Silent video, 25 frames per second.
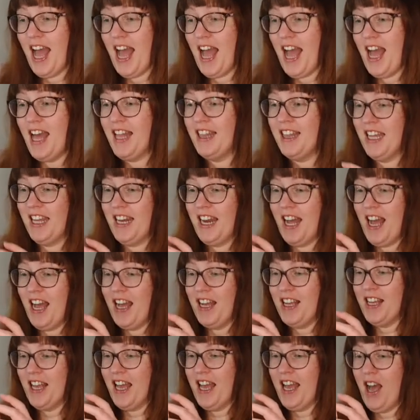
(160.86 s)
And then I
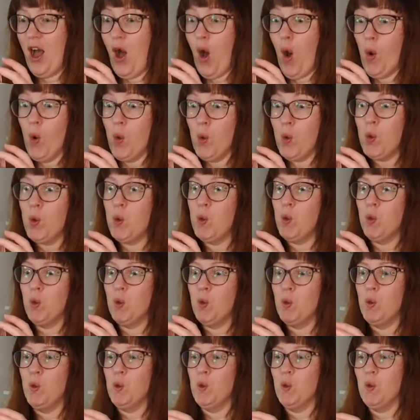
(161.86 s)
get,
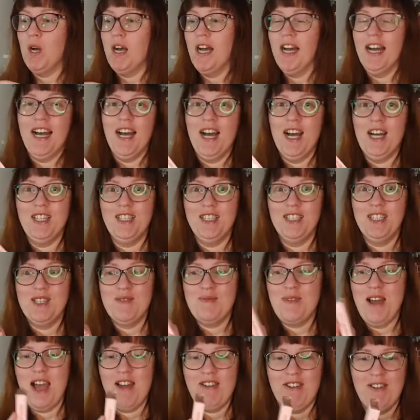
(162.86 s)
another
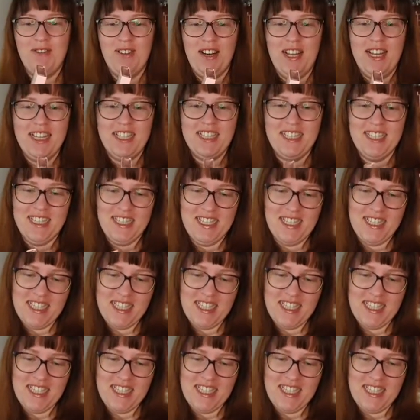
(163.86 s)
pair of lashes.